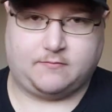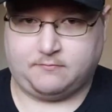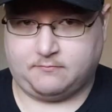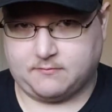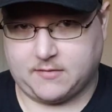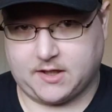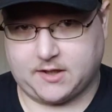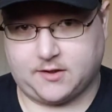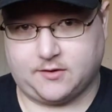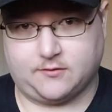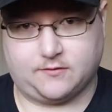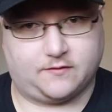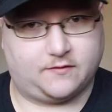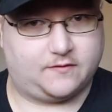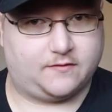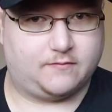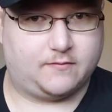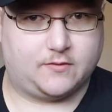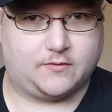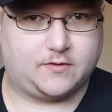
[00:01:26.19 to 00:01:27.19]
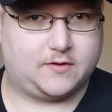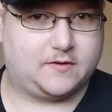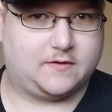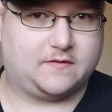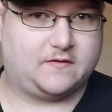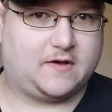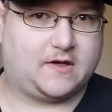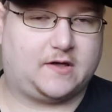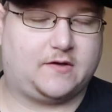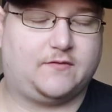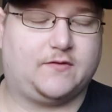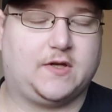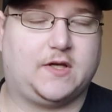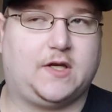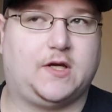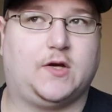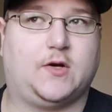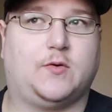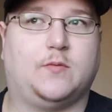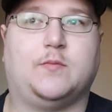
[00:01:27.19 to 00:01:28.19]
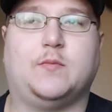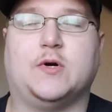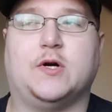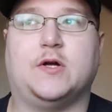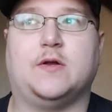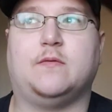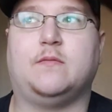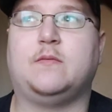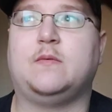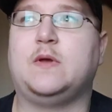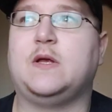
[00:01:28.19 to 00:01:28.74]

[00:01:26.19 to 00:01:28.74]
Mind you, it's only the second video, but